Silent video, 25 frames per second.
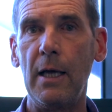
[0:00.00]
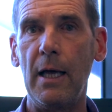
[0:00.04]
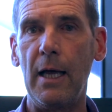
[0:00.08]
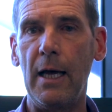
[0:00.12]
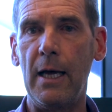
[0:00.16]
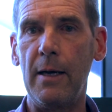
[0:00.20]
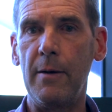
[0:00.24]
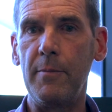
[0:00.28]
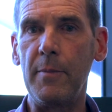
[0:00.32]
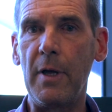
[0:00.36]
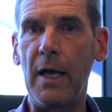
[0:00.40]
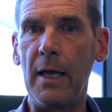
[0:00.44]

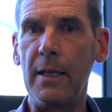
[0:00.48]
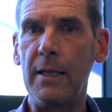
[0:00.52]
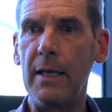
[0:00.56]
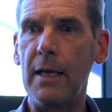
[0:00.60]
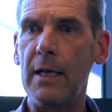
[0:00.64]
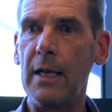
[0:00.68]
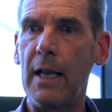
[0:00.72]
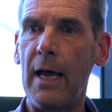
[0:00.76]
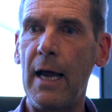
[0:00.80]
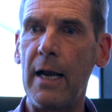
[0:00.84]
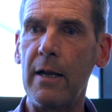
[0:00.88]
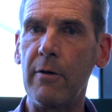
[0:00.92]
And
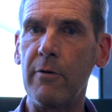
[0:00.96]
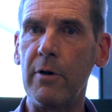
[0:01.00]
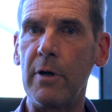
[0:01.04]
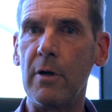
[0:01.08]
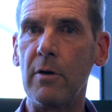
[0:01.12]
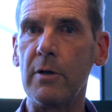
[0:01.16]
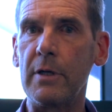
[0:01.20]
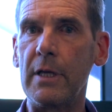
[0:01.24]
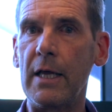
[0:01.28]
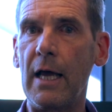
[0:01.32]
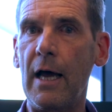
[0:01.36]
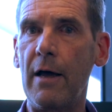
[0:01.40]
then later
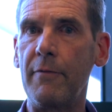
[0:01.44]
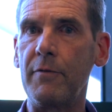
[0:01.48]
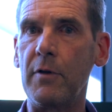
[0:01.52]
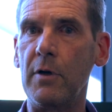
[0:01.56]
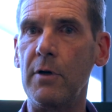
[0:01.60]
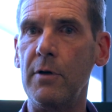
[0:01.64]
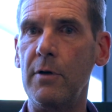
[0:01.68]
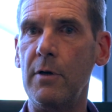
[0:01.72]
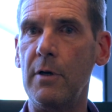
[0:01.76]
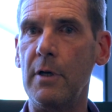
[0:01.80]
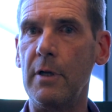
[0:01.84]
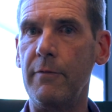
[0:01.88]
in the
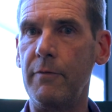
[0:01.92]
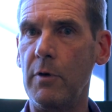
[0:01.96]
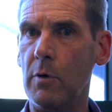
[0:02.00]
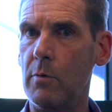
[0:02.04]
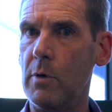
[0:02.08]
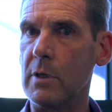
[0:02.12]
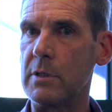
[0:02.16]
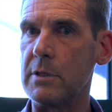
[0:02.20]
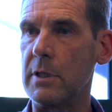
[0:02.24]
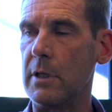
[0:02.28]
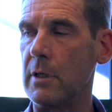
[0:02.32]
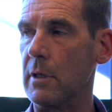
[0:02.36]
afternoon, if you're
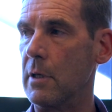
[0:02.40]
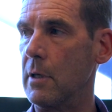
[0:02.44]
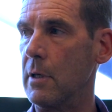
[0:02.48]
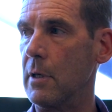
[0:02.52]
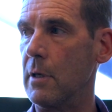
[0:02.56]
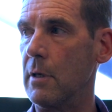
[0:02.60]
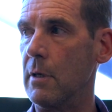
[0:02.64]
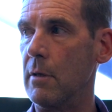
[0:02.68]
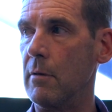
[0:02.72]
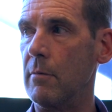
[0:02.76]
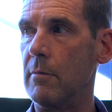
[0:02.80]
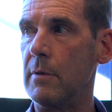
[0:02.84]
watching
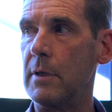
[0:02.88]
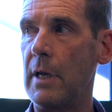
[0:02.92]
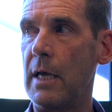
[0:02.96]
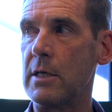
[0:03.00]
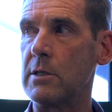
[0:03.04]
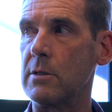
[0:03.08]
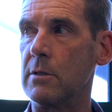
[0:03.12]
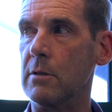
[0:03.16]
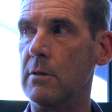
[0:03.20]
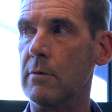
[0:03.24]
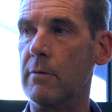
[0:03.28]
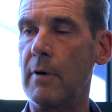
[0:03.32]
the
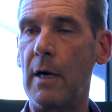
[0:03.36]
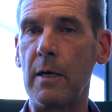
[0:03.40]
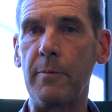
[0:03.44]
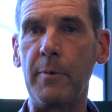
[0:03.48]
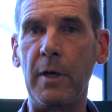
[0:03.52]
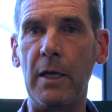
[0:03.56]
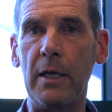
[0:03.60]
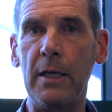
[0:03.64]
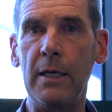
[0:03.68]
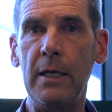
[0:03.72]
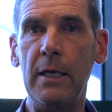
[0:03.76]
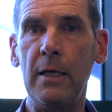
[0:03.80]
National
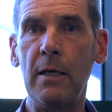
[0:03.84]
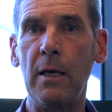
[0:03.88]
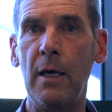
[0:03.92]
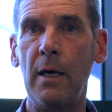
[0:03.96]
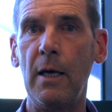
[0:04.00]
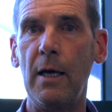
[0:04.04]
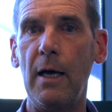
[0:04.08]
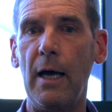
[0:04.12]
Rugby League,